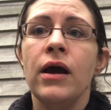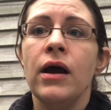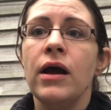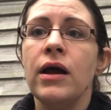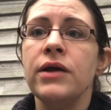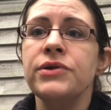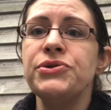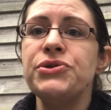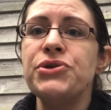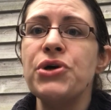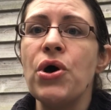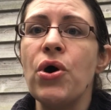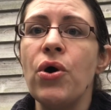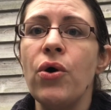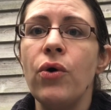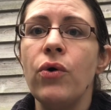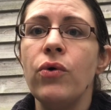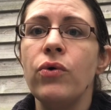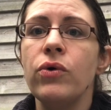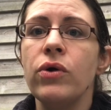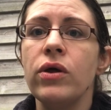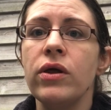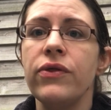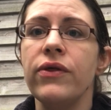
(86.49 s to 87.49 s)
And
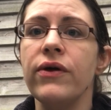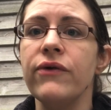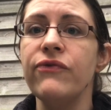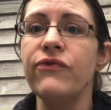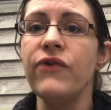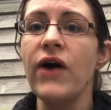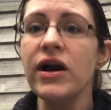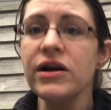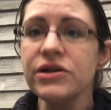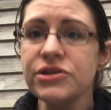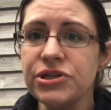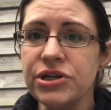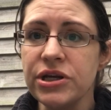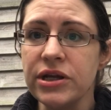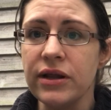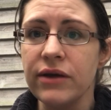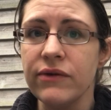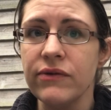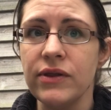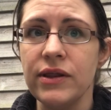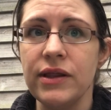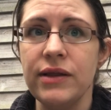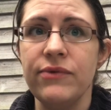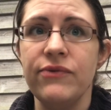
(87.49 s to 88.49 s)
so the function
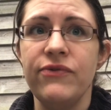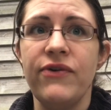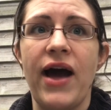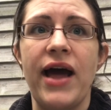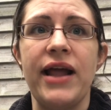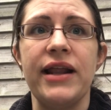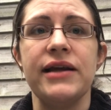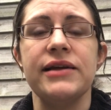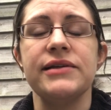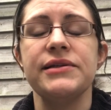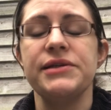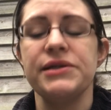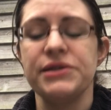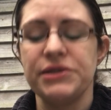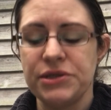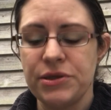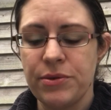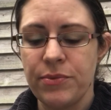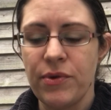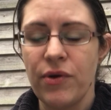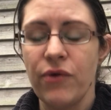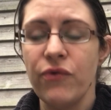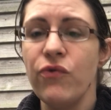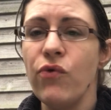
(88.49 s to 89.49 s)
of the lymphatic
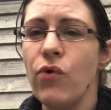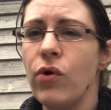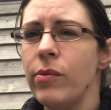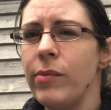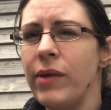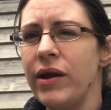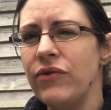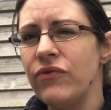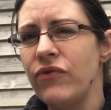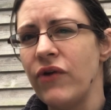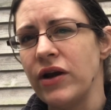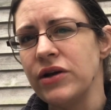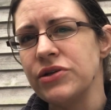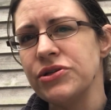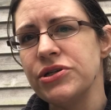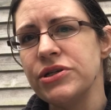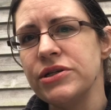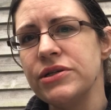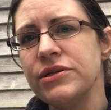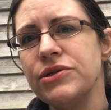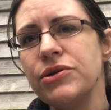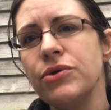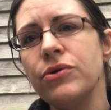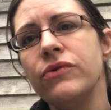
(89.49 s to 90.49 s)
system, there are four main
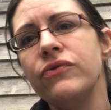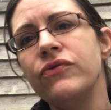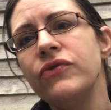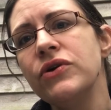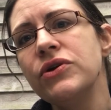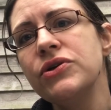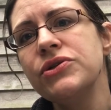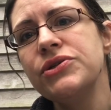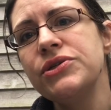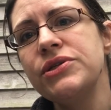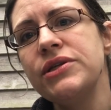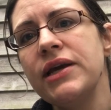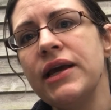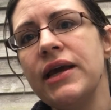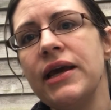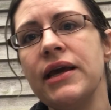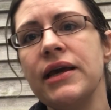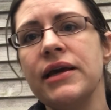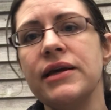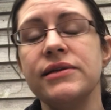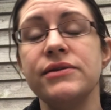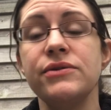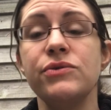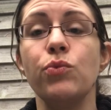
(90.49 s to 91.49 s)
functions. So the first
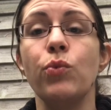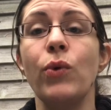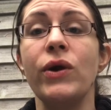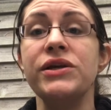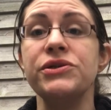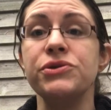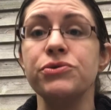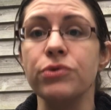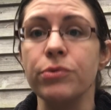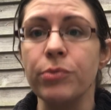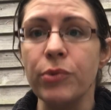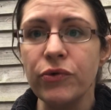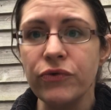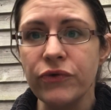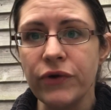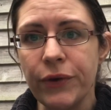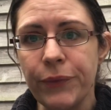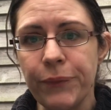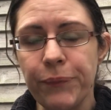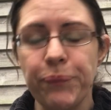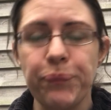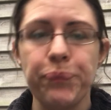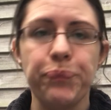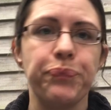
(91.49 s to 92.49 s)
is waste
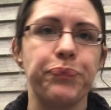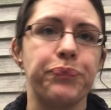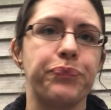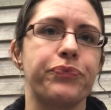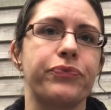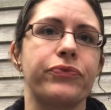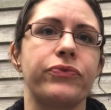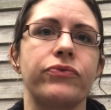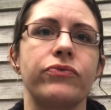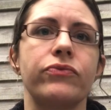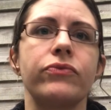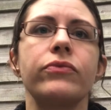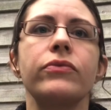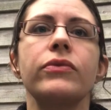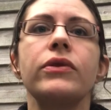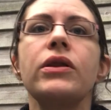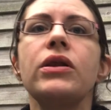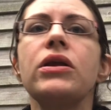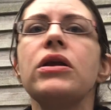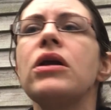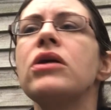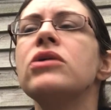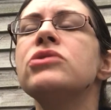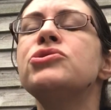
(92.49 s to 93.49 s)
removal.
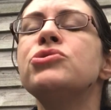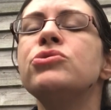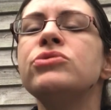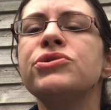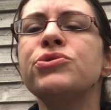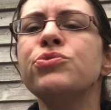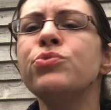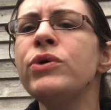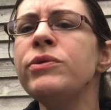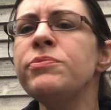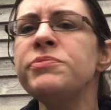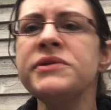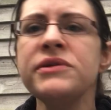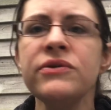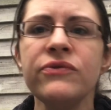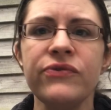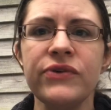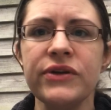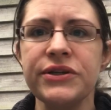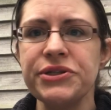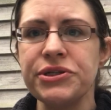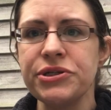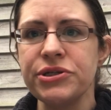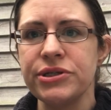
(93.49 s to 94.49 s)
So it sweeps and
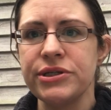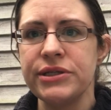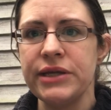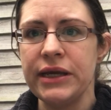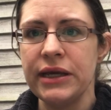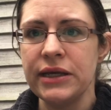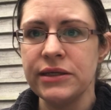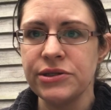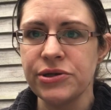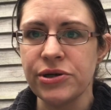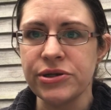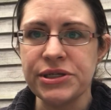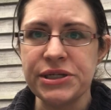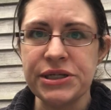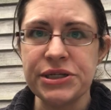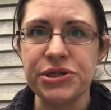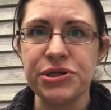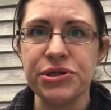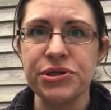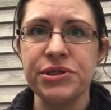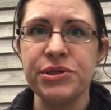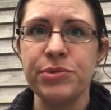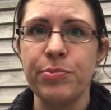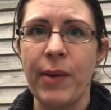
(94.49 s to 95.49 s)
filters the
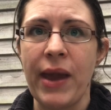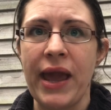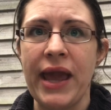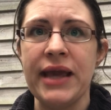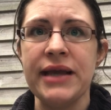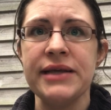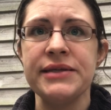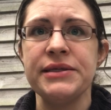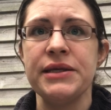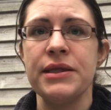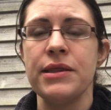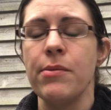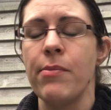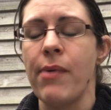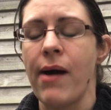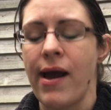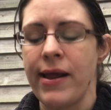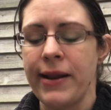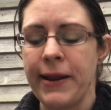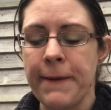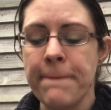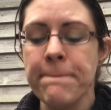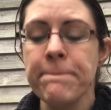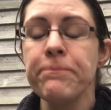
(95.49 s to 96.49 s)
interstitial space in the
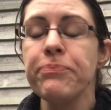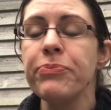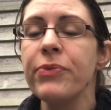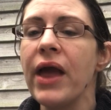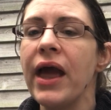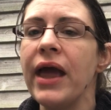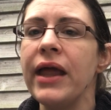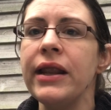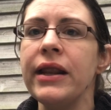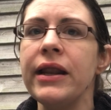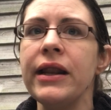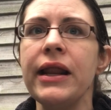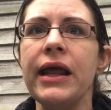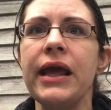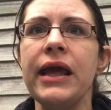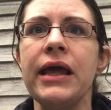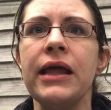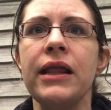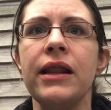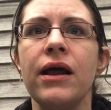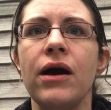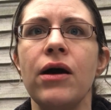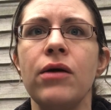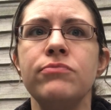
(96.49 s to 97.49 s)
body, and
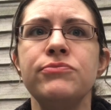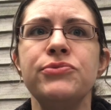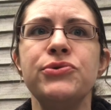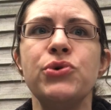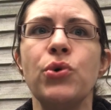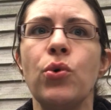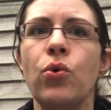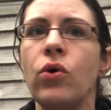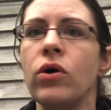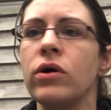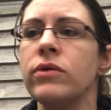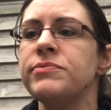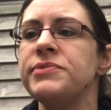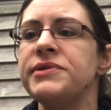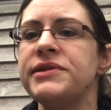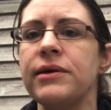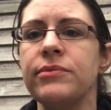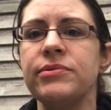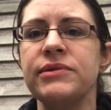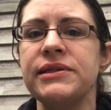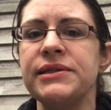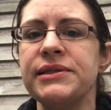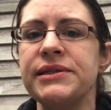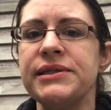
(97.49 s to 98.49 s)
it absorbs
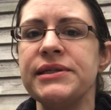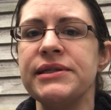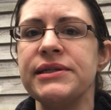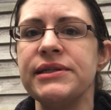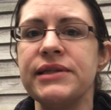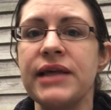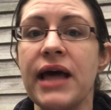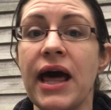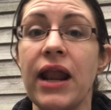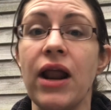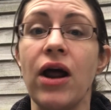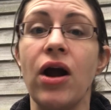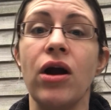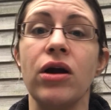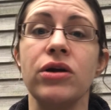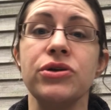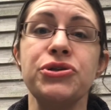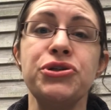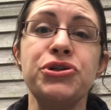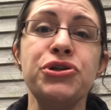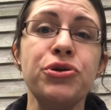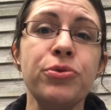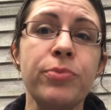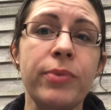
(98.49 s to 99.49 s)
substances that are
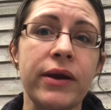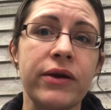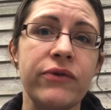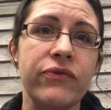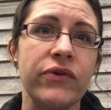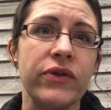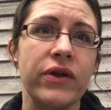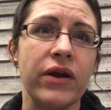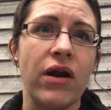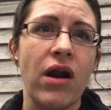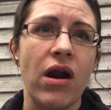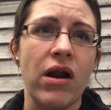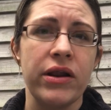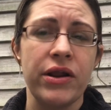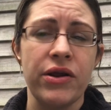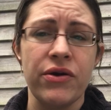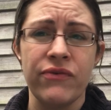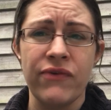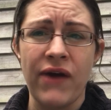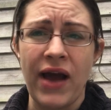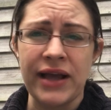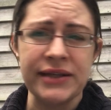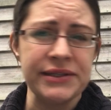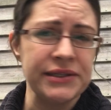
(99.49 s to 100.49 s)
too big for the
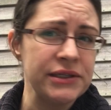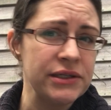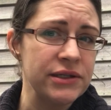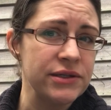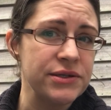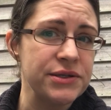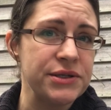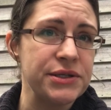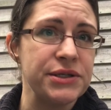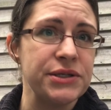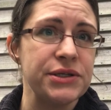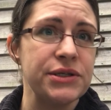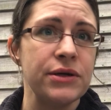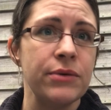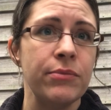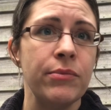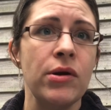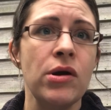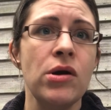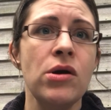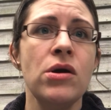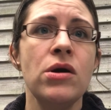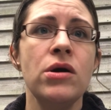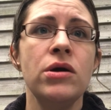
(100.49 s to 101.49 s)
cardiovascular system
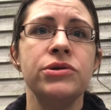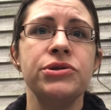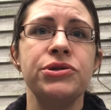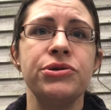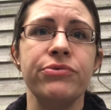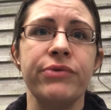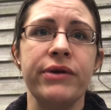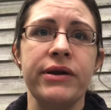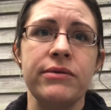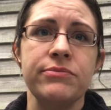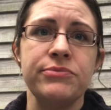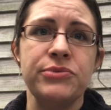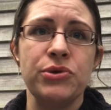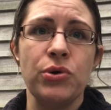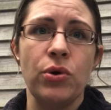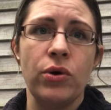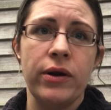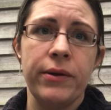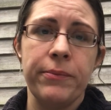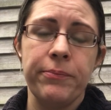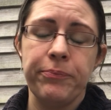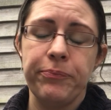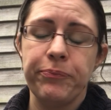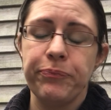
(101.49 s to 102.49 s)
to
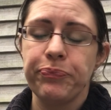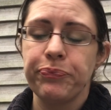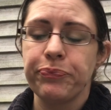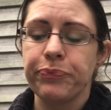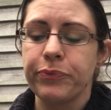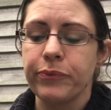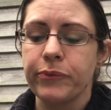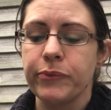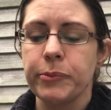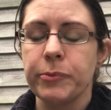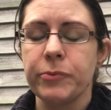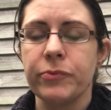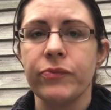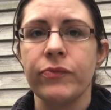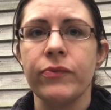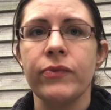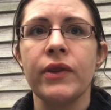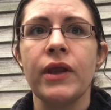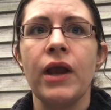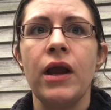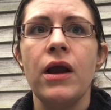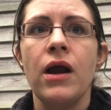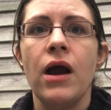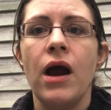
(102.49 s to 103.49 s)
reabsorb.
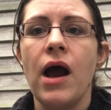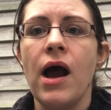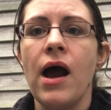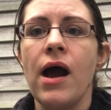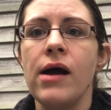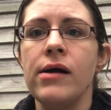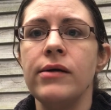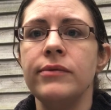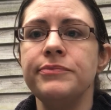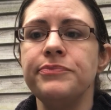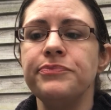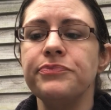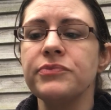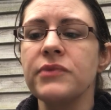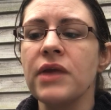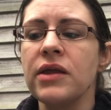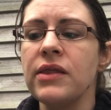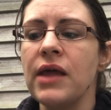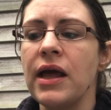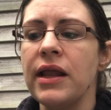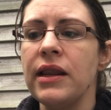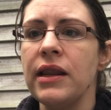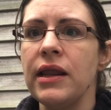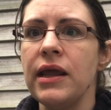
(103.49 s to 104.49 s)
And
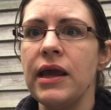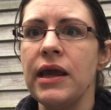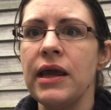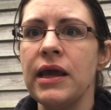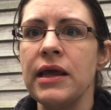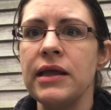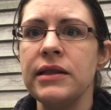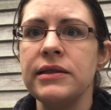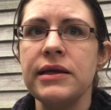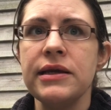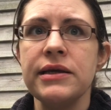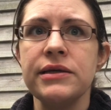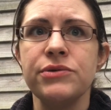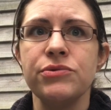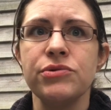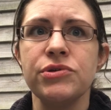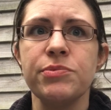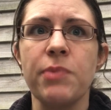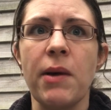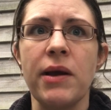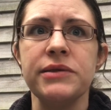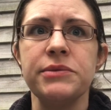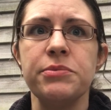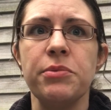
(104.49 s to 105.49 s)
then it is
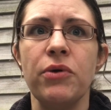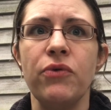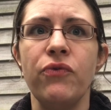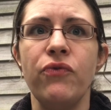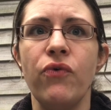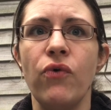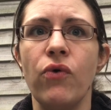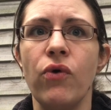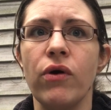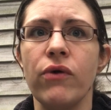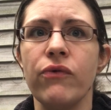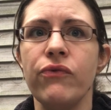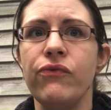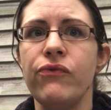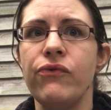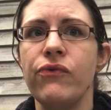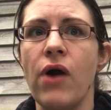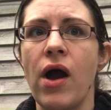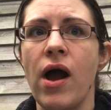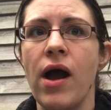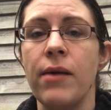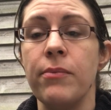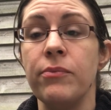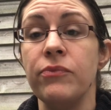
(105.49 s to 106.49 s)
responsible for
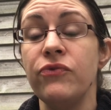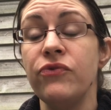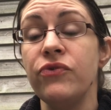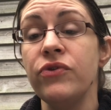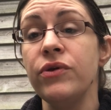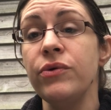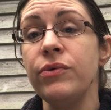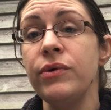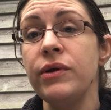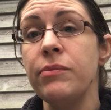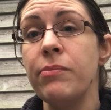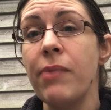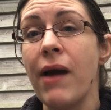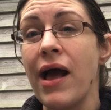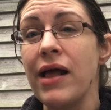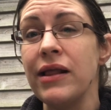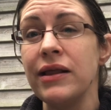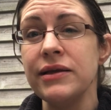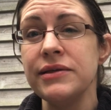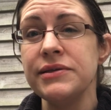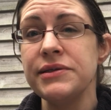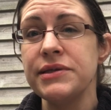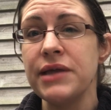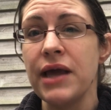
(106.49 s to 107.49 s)
fluid
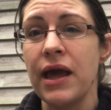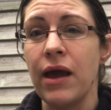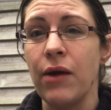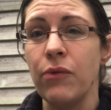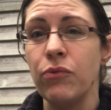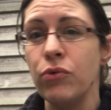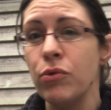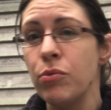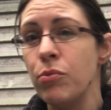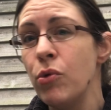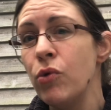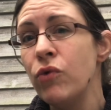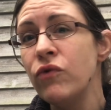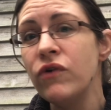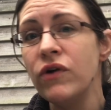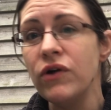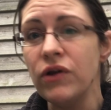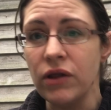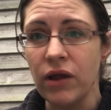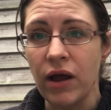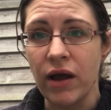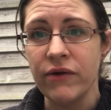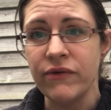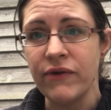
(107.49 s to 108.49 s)
balance and
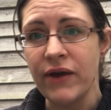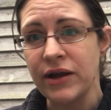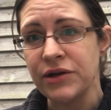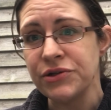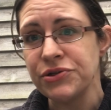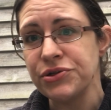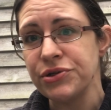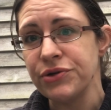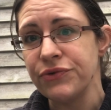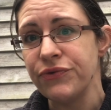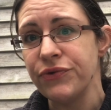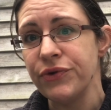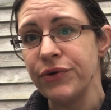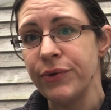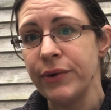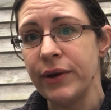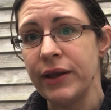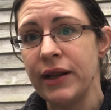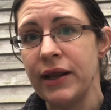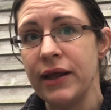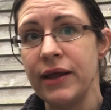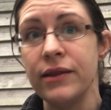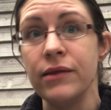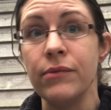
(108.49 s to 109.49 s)
removal of extra
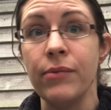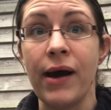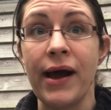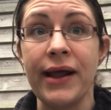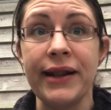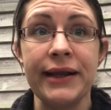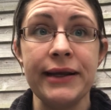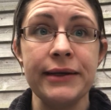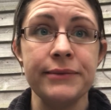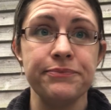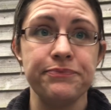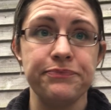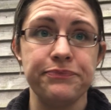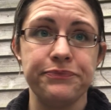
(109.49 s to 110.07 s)
fluid in the body.